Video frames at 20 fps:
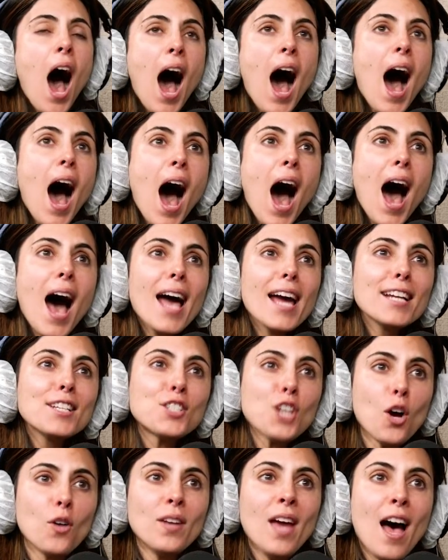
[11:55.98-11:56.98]
I
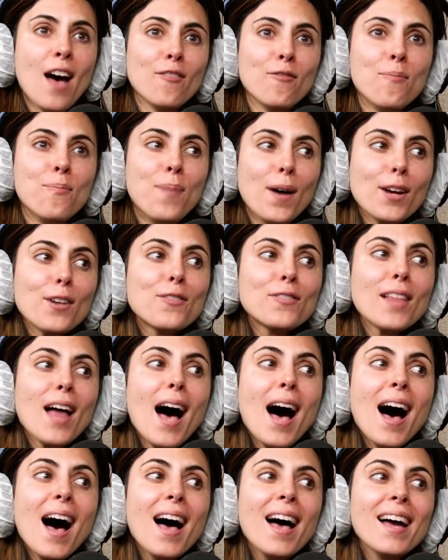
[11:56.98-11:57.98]
don't have
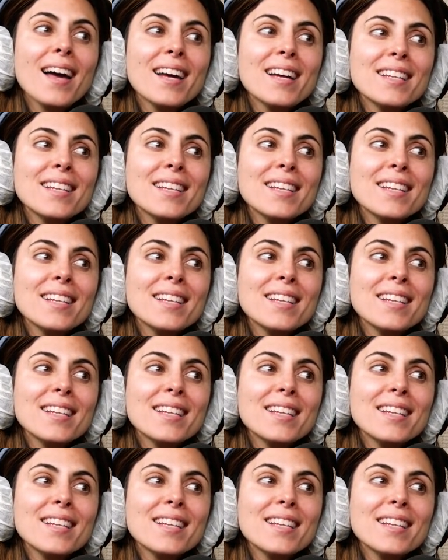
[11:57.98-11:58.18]
butterflies